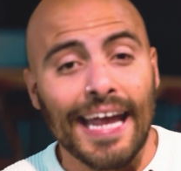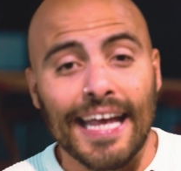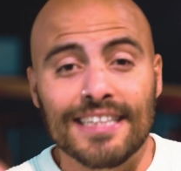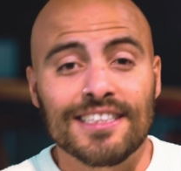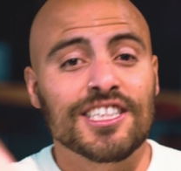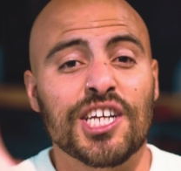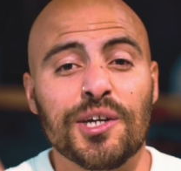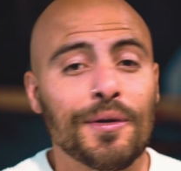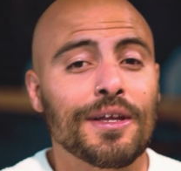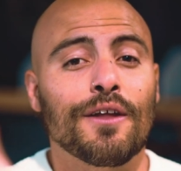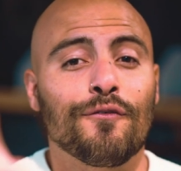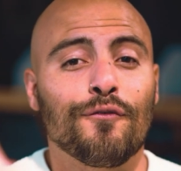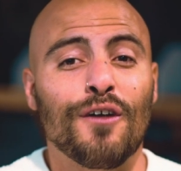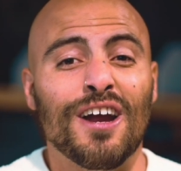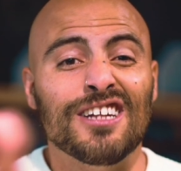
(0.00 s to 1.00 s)
And considering the
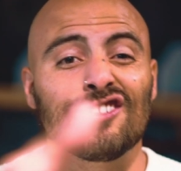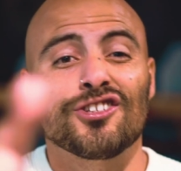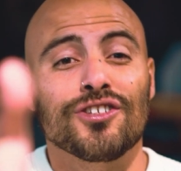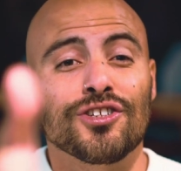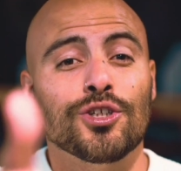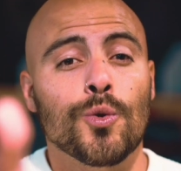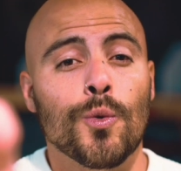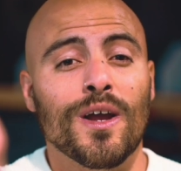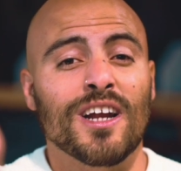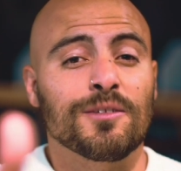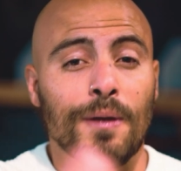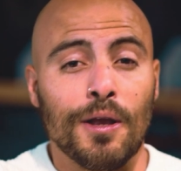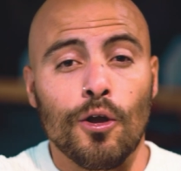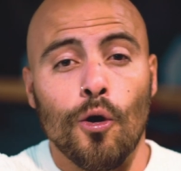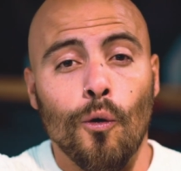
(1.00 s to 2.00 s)
phrase "just do it" has
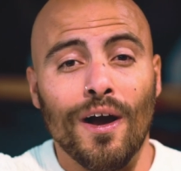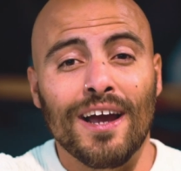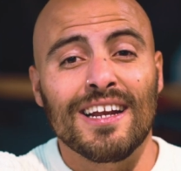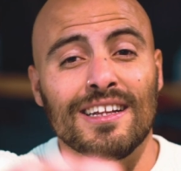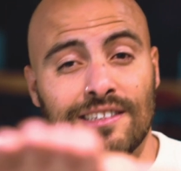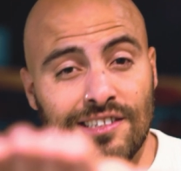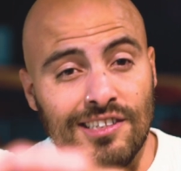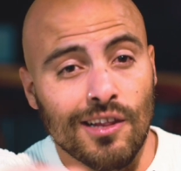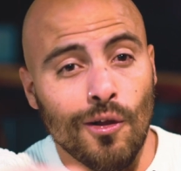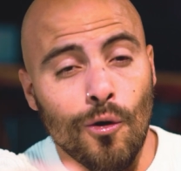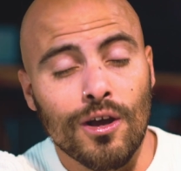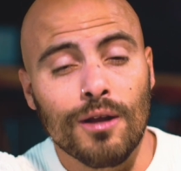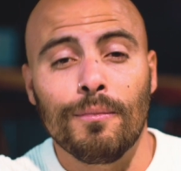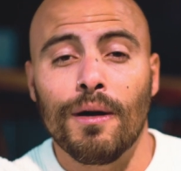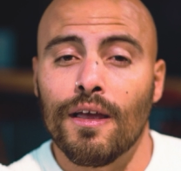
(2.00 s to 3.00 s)
been coined as a
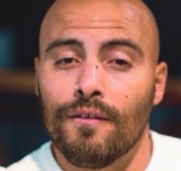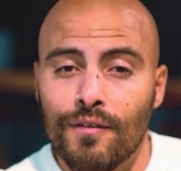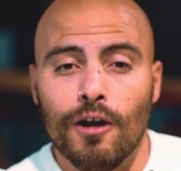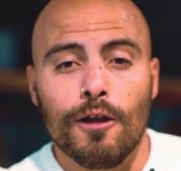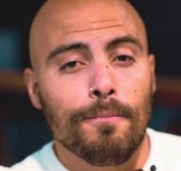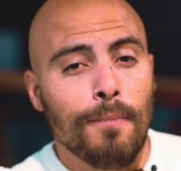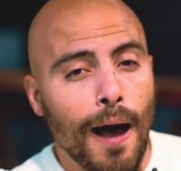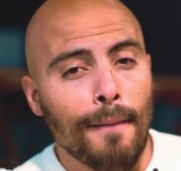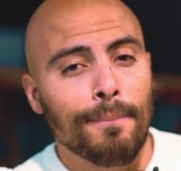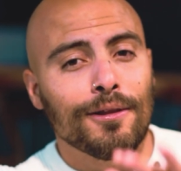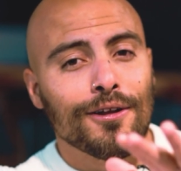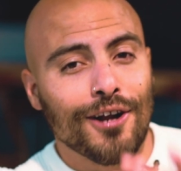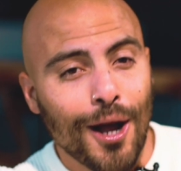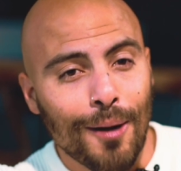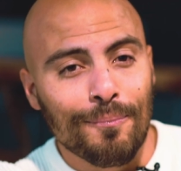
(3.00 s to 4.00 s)
slogan by a very
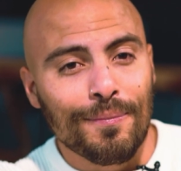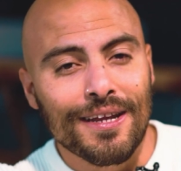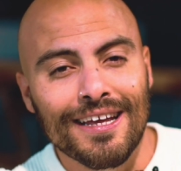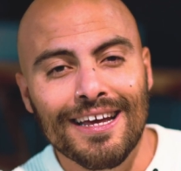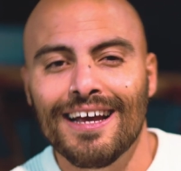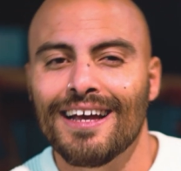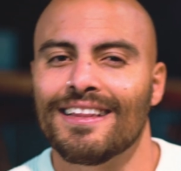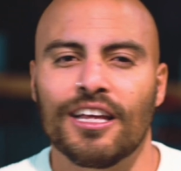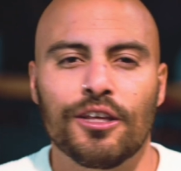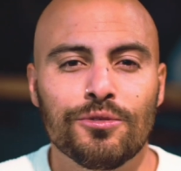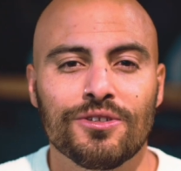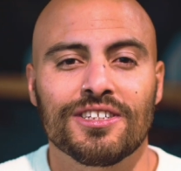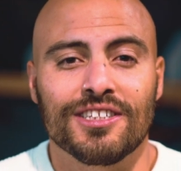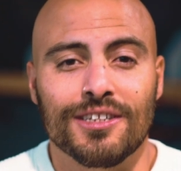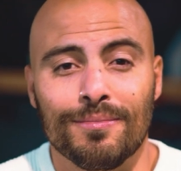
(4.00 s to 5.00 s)
popular company that
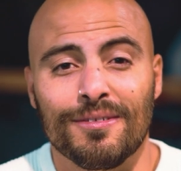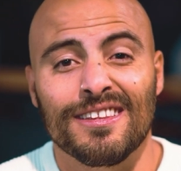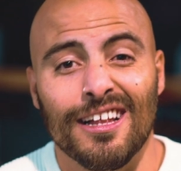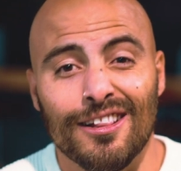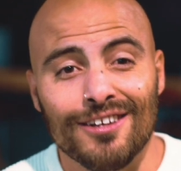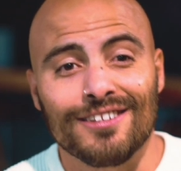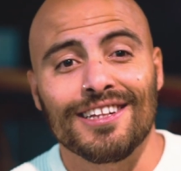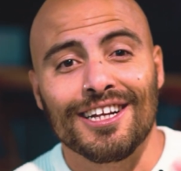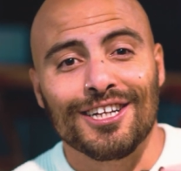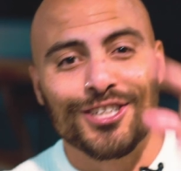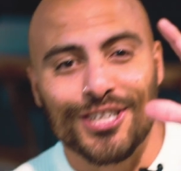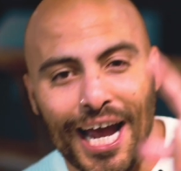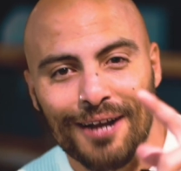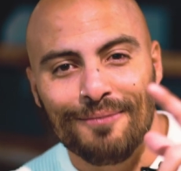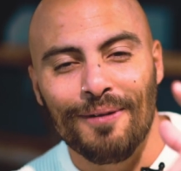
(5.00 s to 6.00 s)
uses something that looks like a
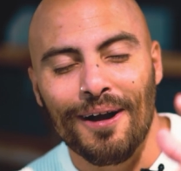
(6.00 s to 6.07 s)
check